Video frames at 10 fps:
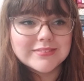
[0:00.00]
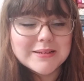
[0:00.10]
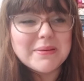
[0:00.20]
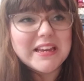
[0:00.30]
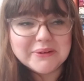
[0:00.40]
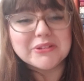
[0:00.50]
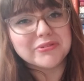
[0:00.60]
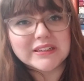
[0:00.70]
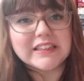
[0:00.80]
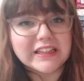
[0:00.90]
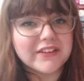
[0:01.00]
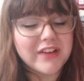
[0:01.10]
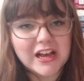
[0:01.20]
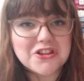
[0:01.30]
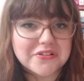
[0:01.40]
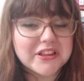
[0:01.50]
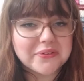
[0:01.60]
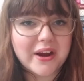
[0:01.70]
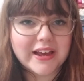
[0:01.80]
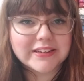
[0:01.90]
but he would really love Catcher in the
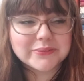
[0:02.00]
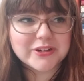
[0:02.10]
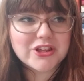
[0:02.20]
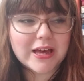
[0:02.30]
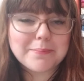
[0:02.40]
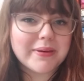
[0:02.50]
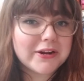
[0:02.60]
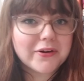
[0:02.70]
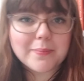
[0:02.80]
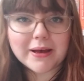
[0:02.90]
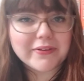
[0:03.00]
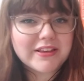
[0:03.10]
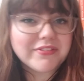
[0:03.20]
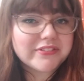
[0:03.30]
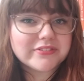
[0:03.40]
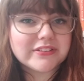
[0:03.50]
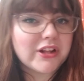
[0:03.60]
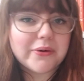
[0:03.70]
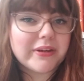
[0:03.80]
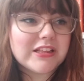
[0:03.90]
Rye, which I'm bitter about, even
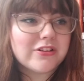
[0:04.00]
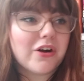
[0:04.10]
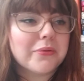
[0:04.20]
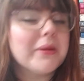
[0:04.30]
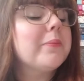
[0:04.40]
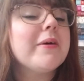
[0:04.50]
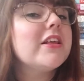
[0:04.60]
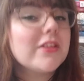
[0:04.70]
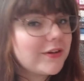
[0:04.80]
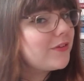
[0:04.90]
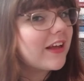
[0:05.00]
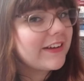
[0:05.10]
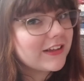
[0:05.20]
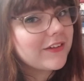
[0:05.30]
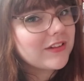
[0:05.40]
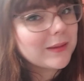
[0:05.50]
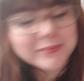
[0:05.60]
though he's not a real person who said he loved that